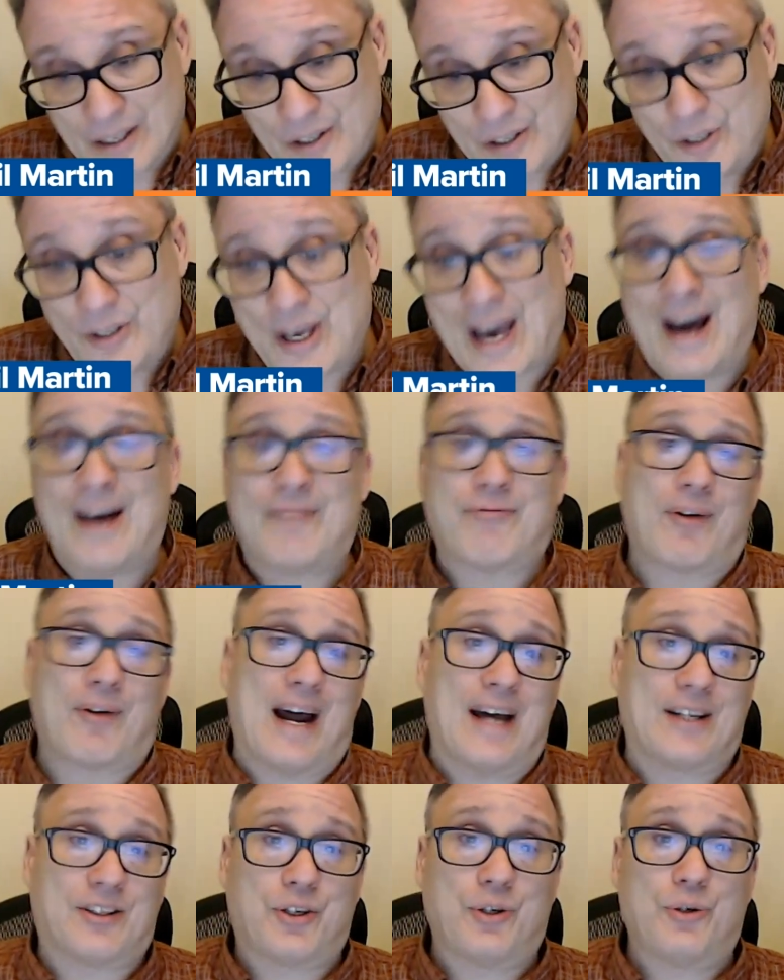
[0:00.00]
You have
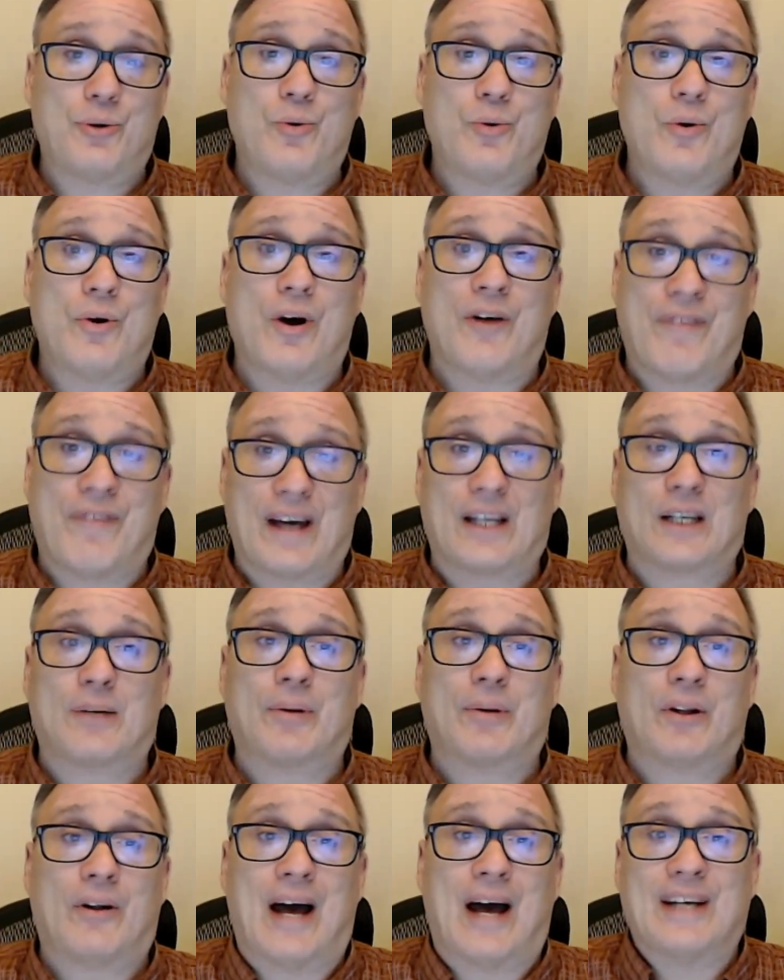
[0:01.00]
Raty
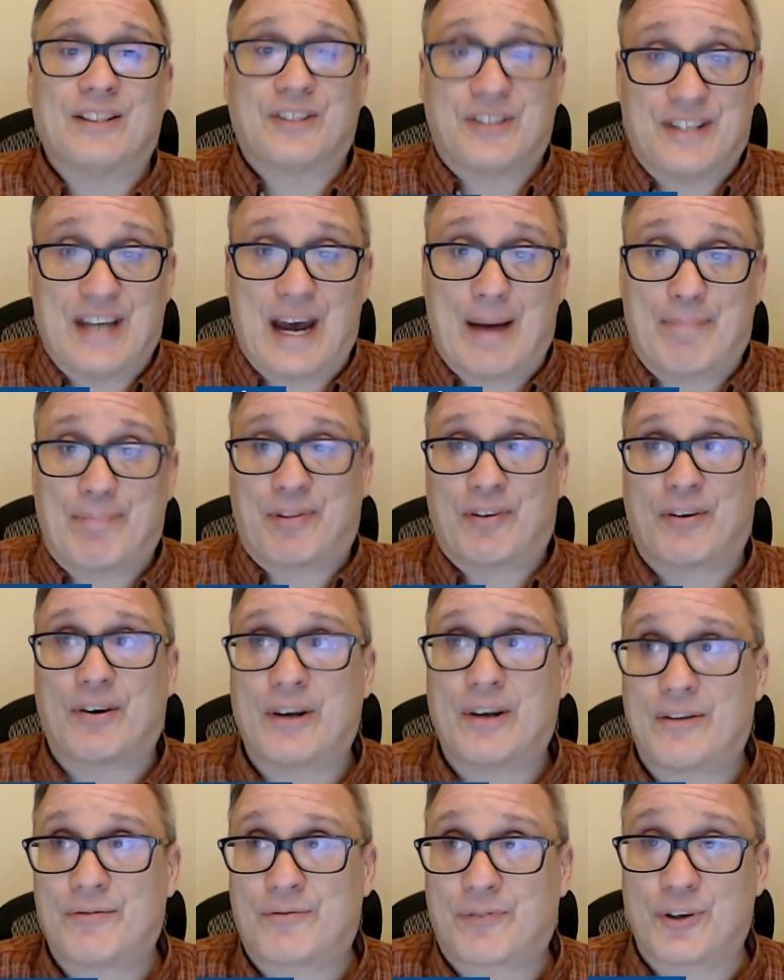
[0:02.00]
available as depth
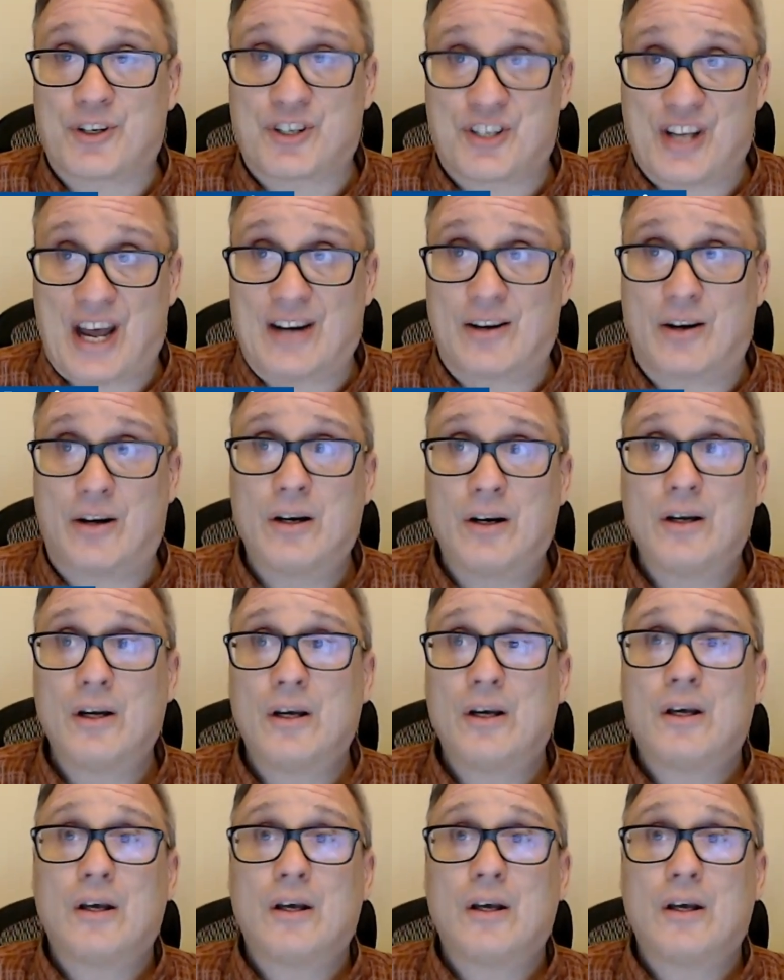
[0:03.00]
for center.